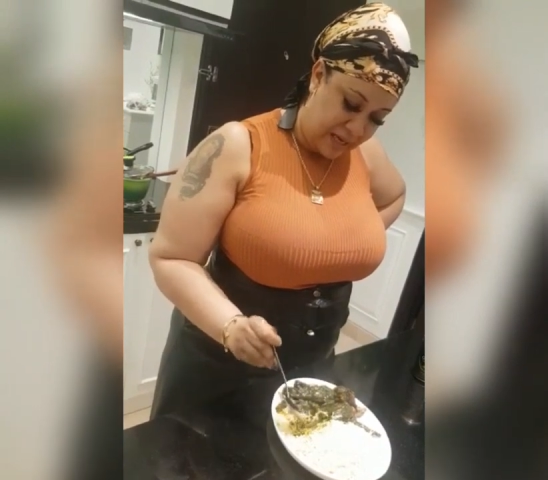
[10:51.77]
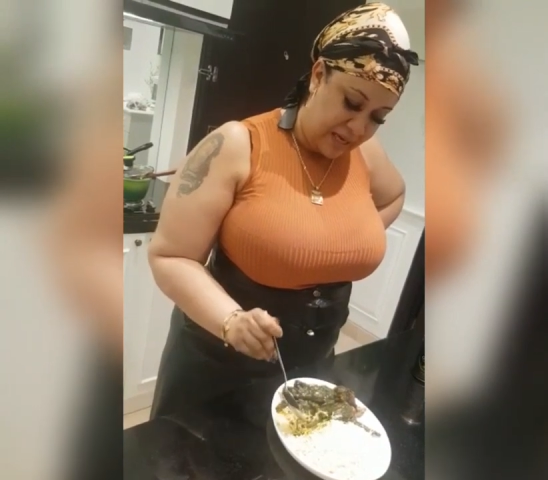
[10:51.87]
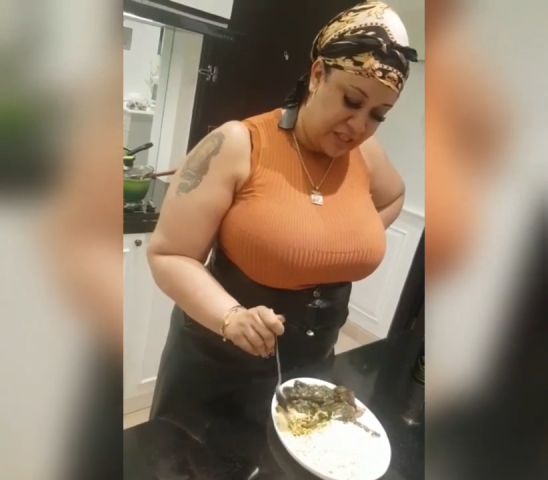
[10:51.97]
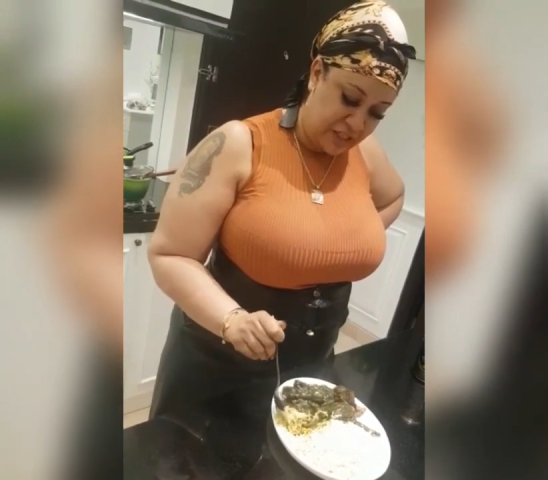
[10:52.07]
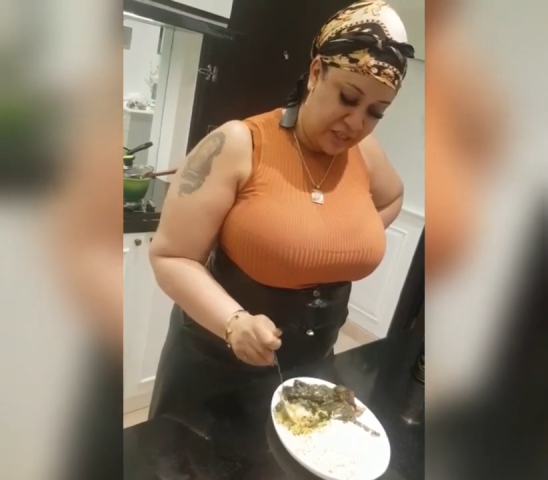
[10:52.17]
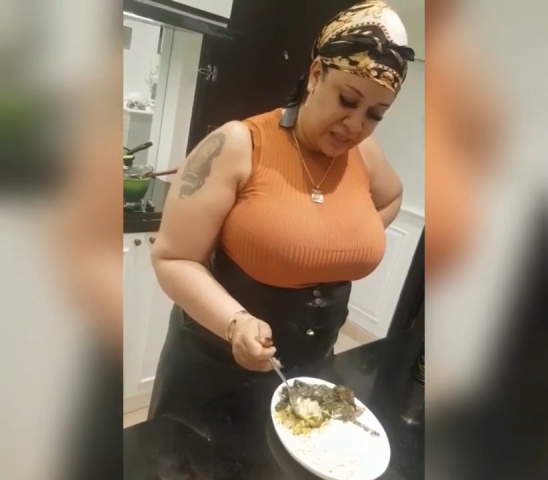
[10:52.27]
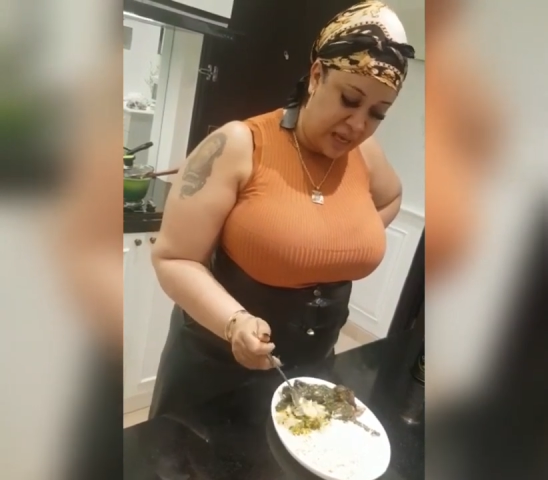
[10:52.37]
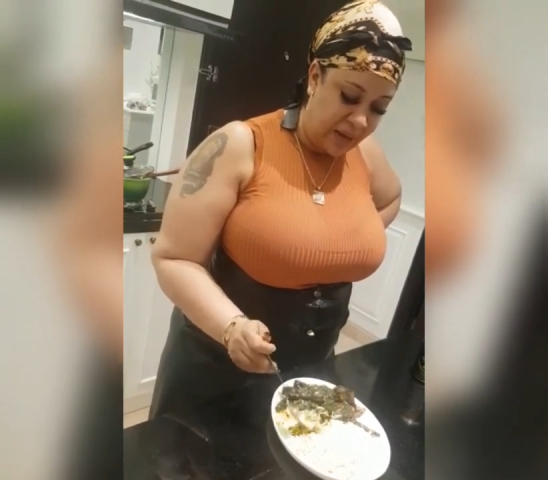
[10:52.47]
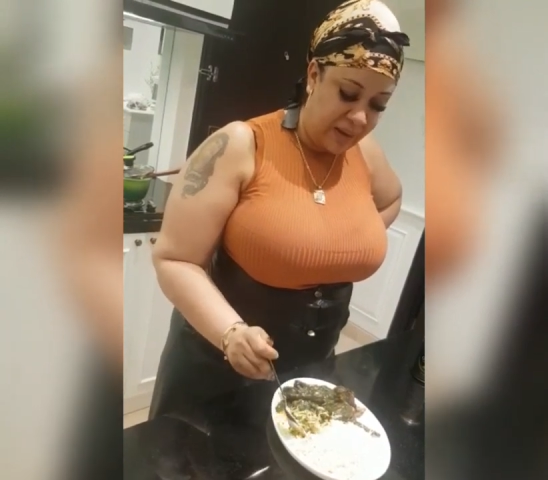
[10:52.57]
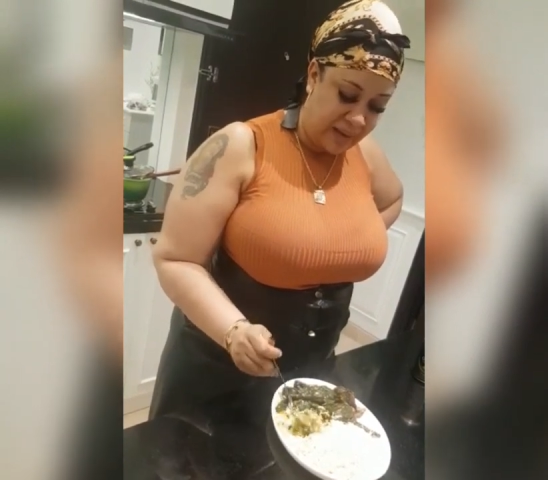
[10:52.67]
That's just
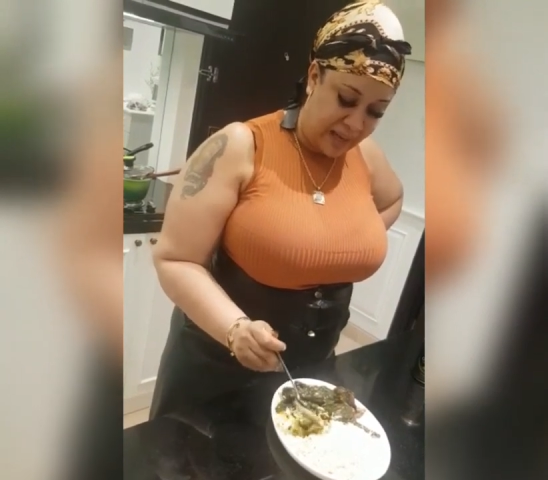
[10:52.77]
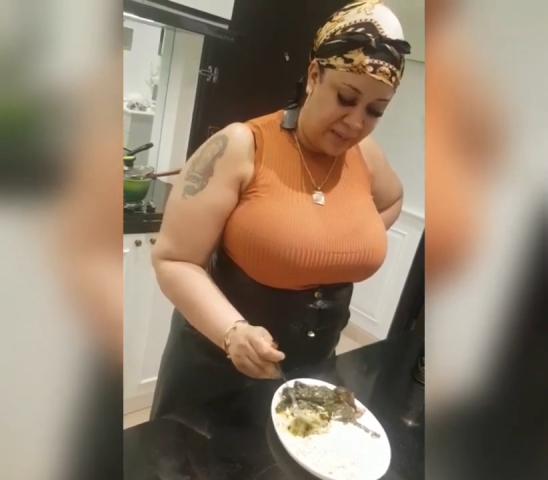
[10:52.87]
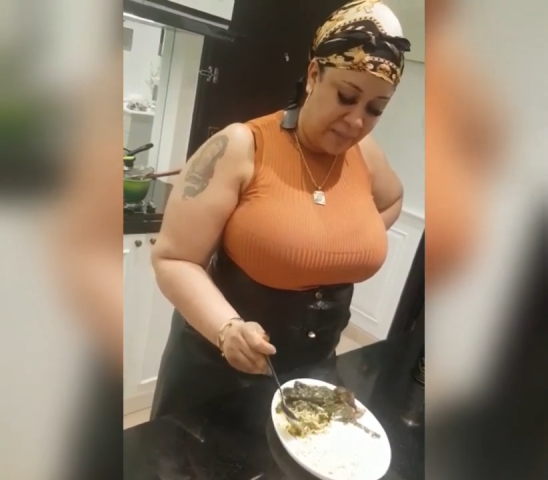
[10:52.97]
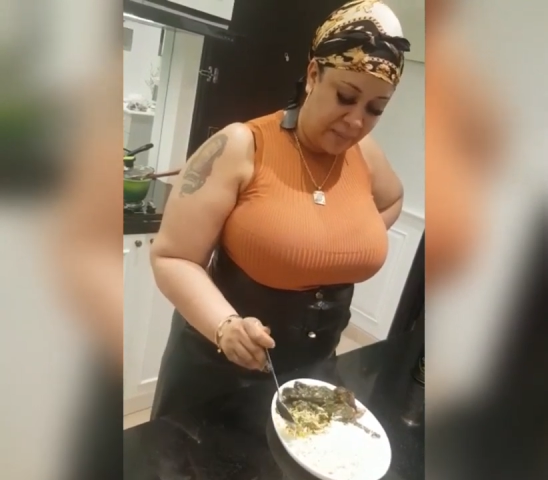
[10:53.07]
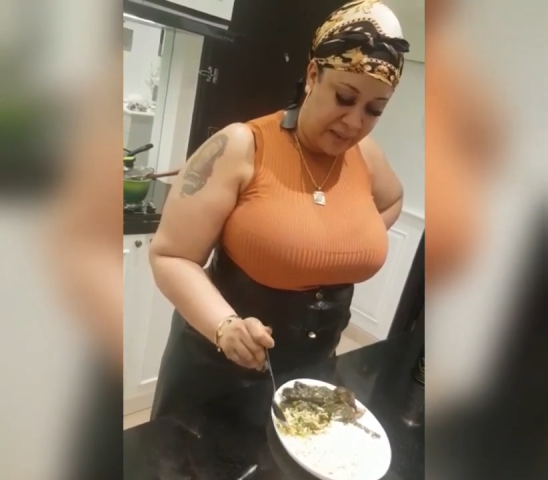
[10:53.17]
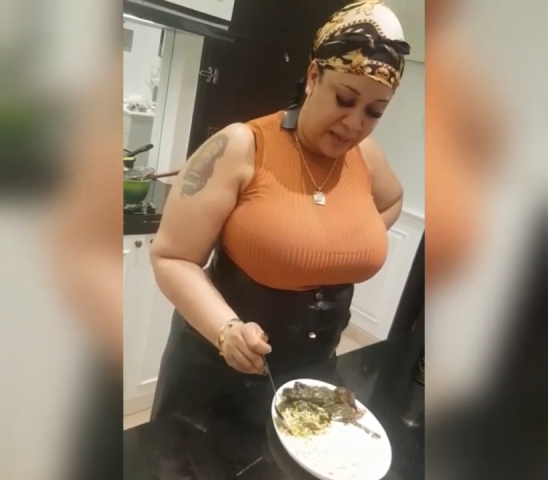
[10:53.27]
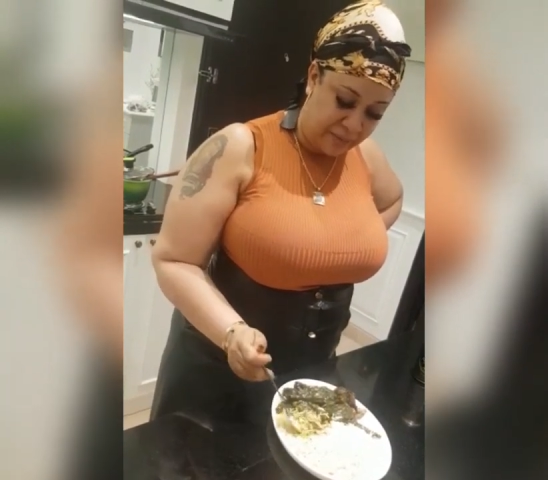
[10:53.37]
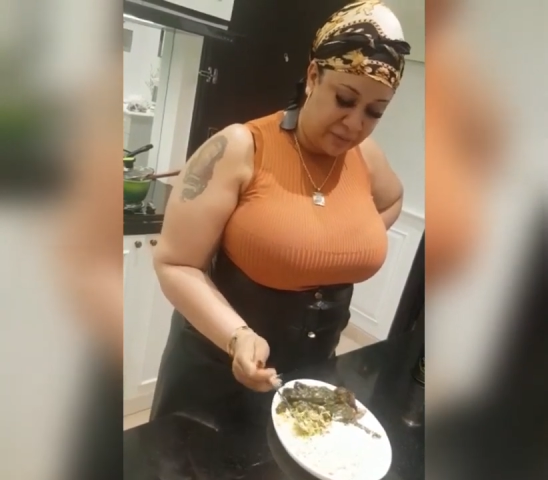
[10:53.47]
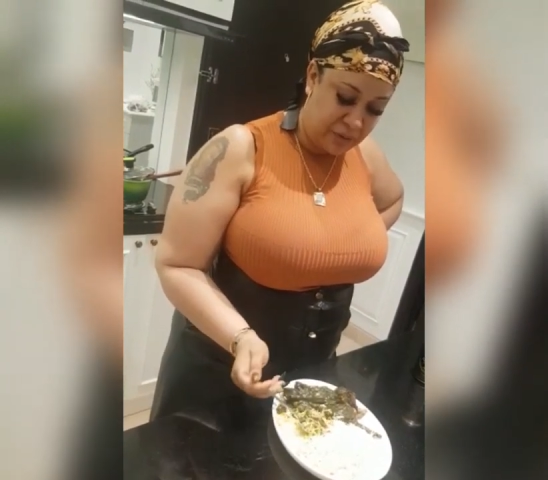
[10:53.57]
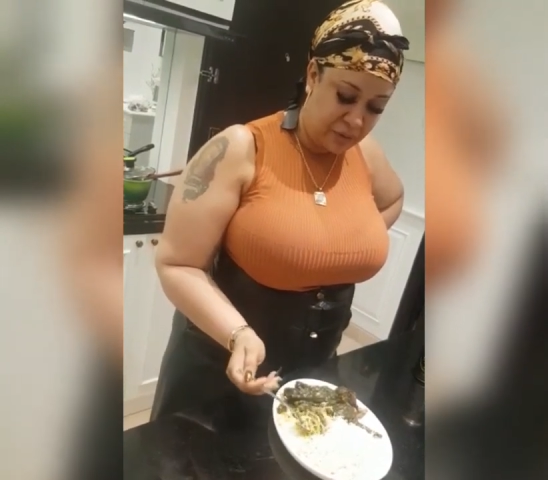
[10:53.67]
how I like my
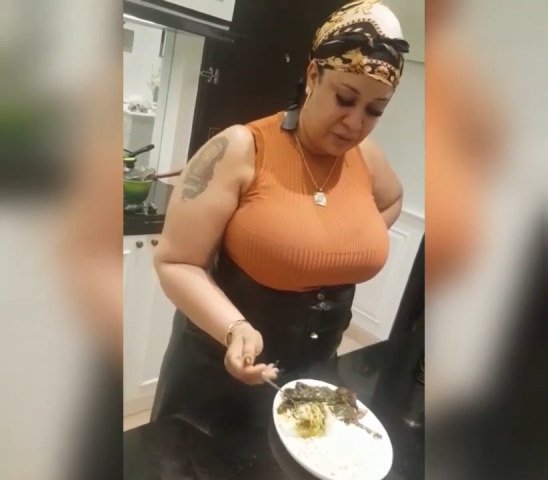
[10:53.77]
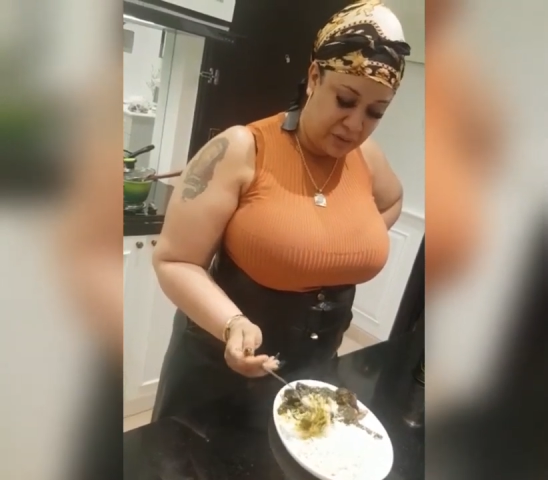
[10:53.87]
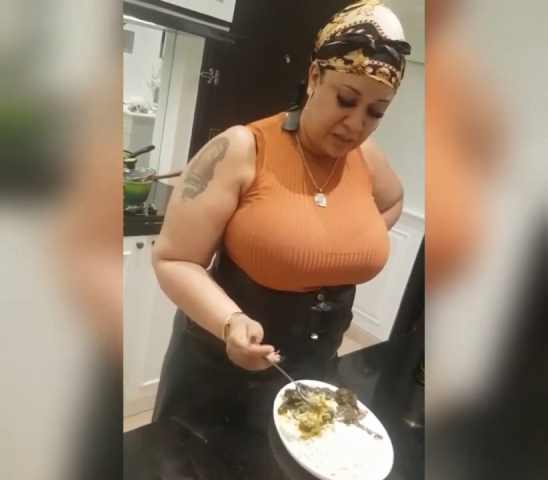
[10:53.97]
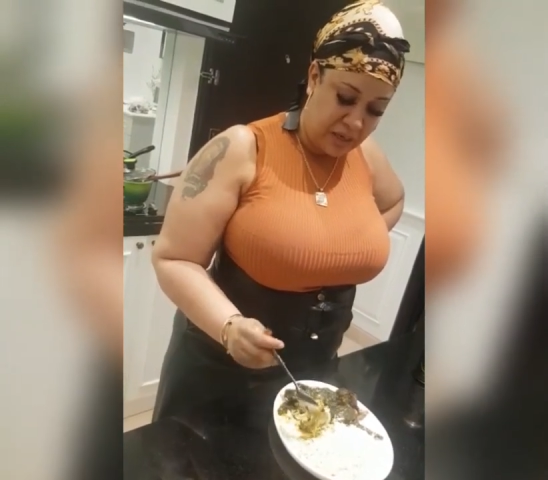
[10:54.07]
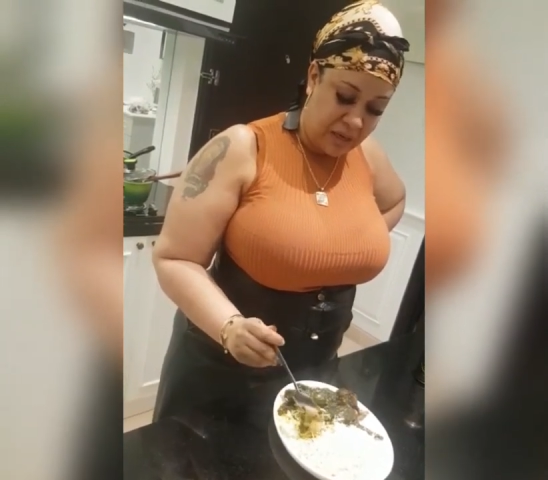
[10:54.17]
palava sauce.